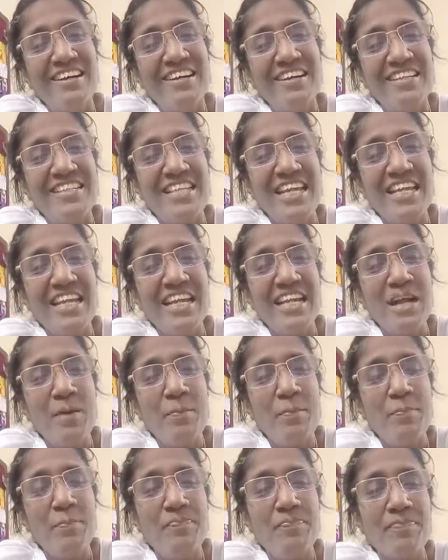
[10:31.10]
taking
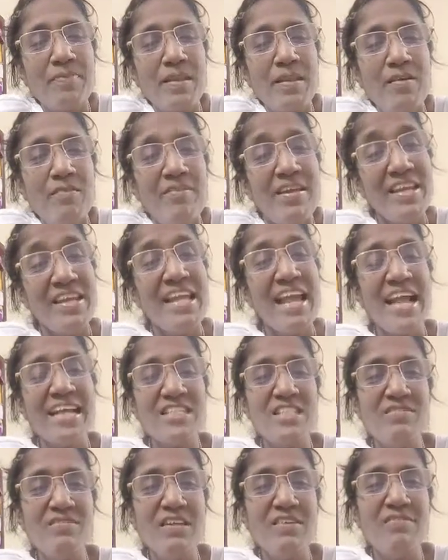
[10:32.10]
up very
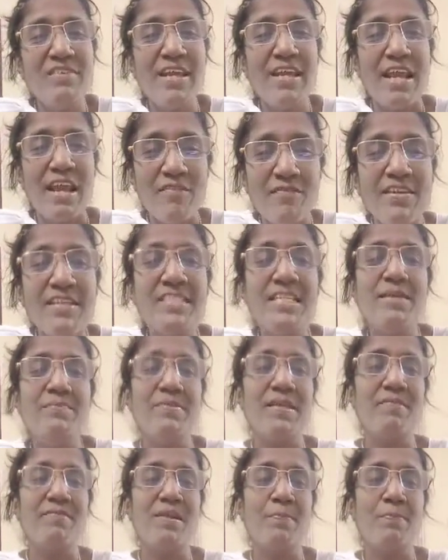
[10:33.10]
actively, where every time
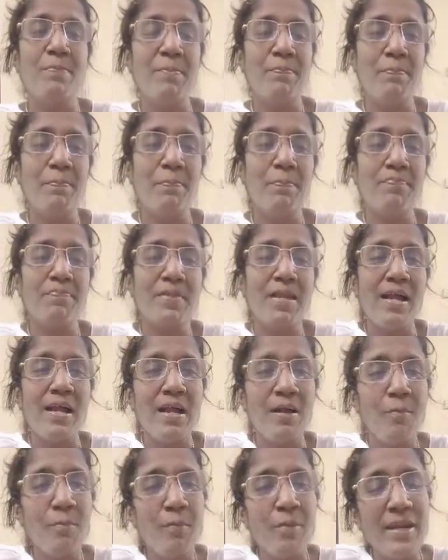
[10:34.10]
they will be
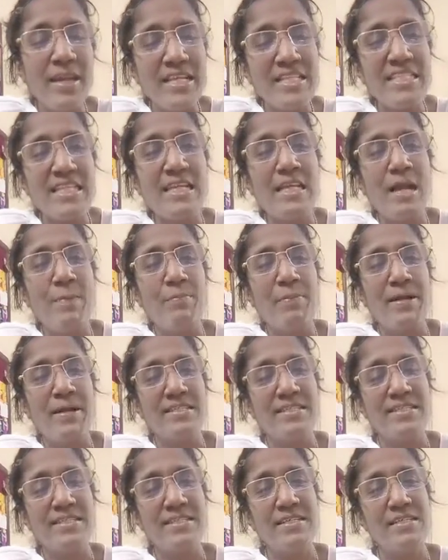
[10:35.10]
raising up
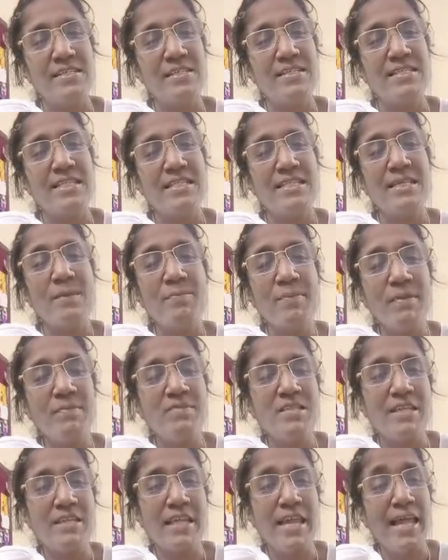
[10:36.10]
concerns, and
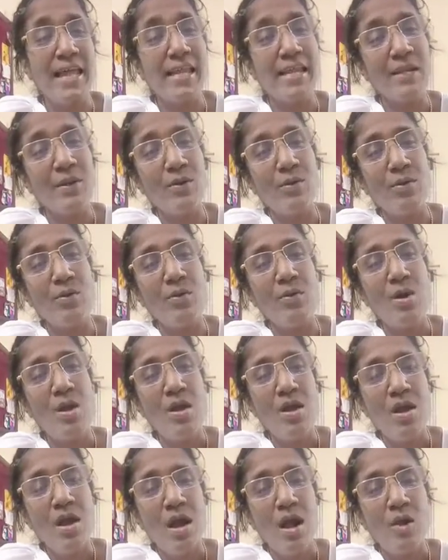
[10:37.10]
sometimes it can go
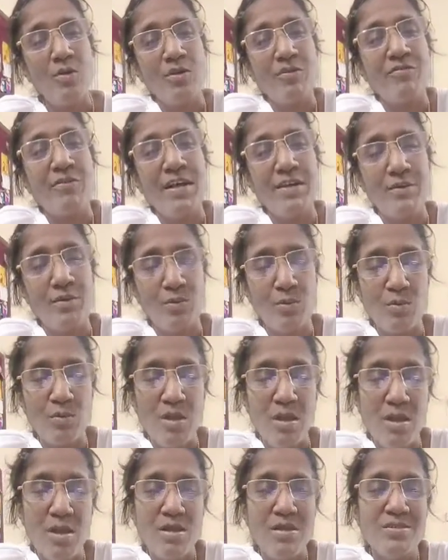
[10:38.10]
out of control.
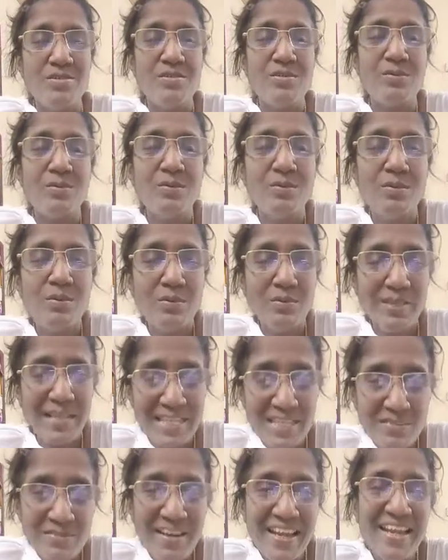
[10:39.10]
So
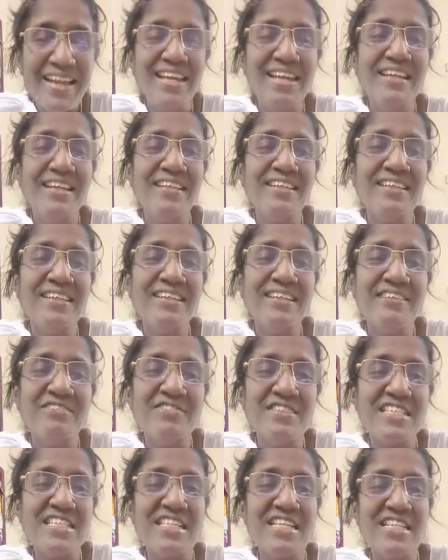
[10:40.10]
that's why the
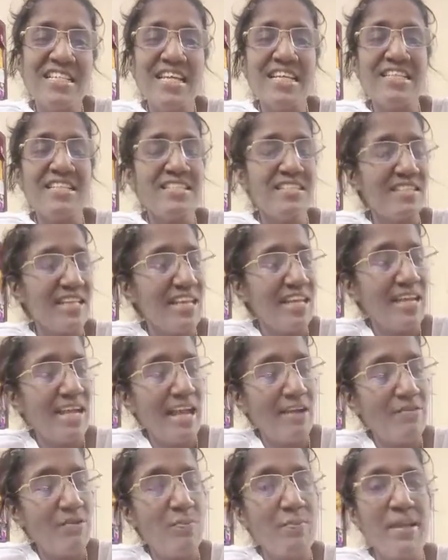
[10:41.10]
facilitators, they
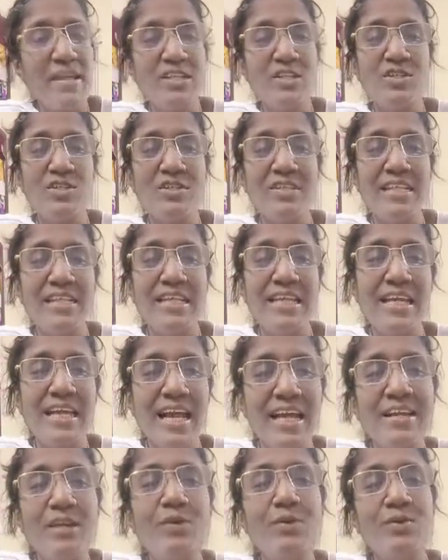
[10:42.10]
have to make sure that they
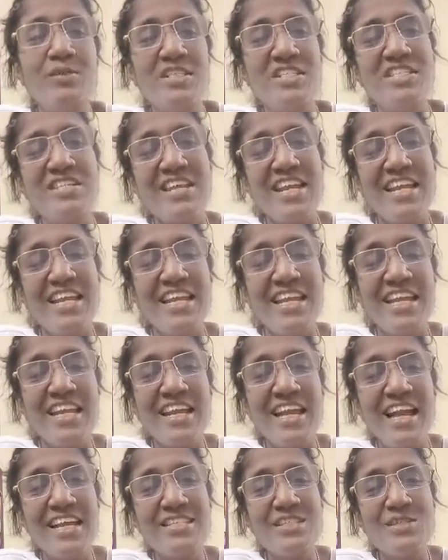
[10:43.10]
undergo a
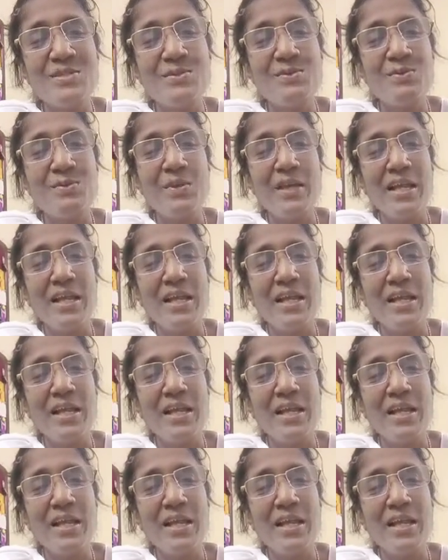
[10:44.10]
training as to